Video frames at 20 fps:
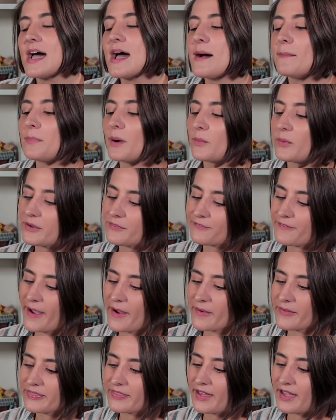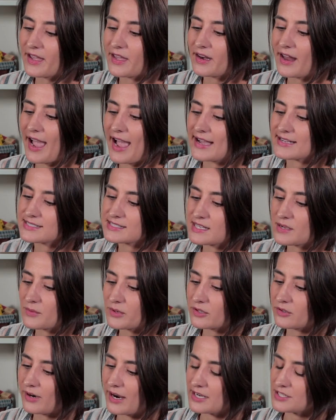but we found that as they
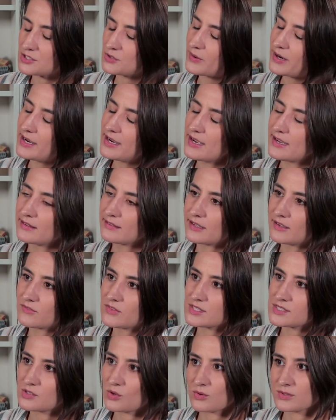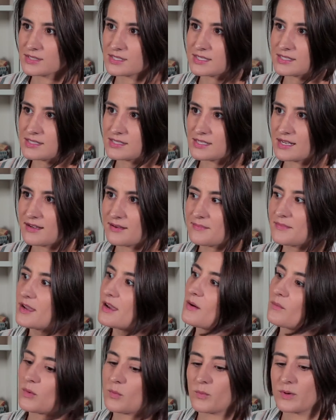would graduate and leave the school system,
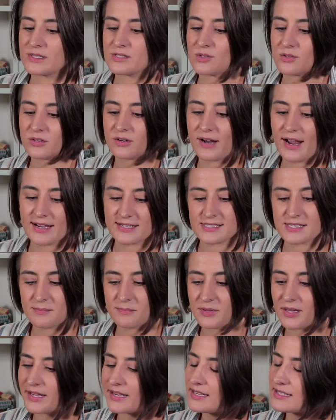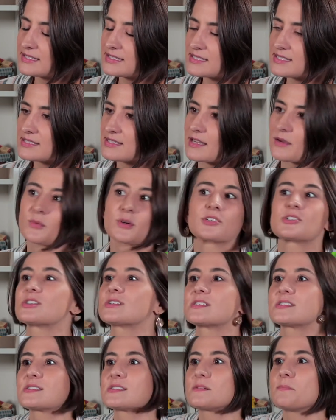when we do their exit plans, they were
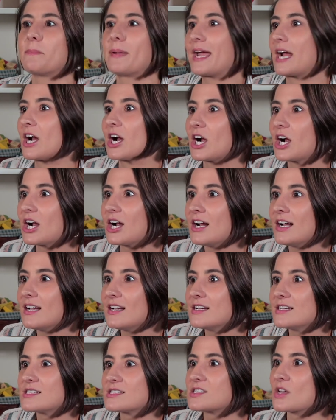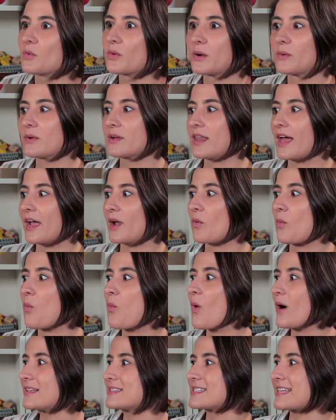just bare. So we were like,
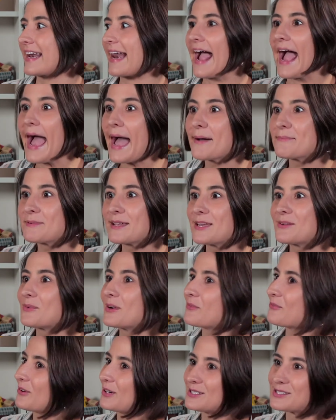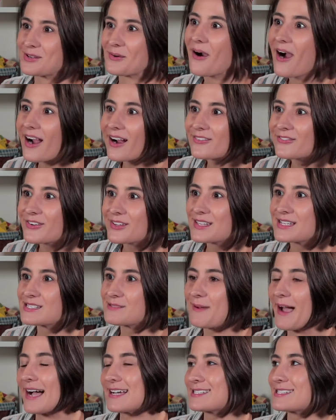what's gonna happen? We've worked so hard for
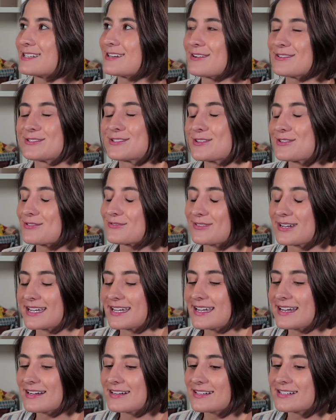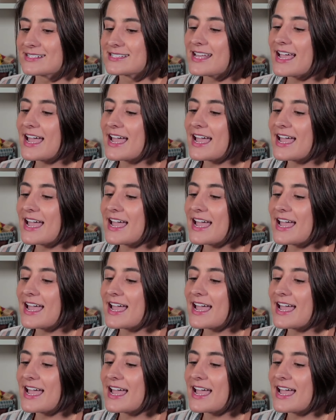these past, 2-3 years.